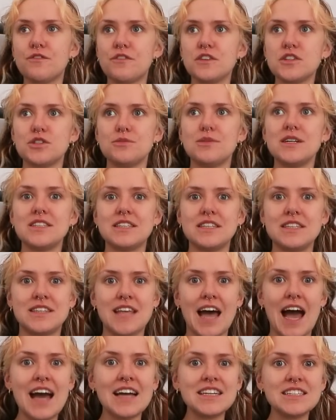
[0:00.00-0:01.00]
for
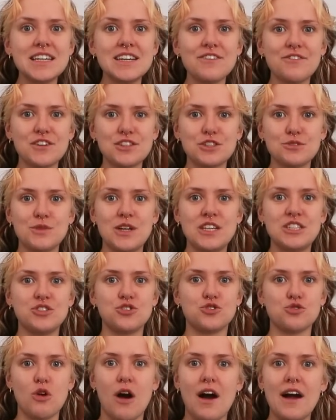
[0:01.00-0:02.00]
some
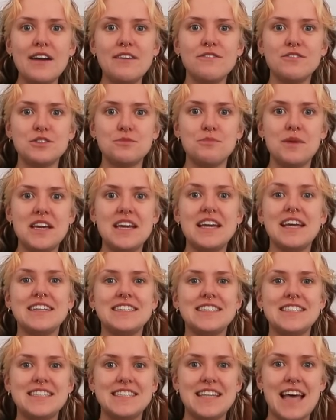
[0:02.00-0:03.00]
reason drives me
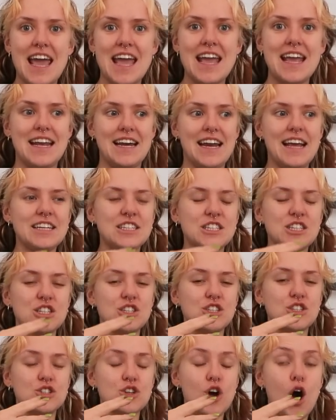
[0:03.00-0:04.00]
insane. It's
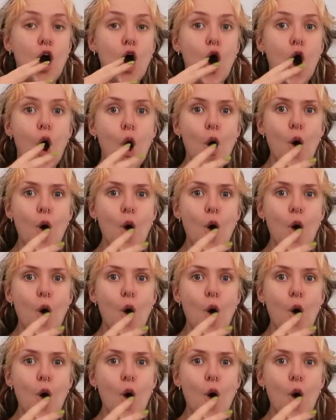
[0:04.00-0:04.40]
so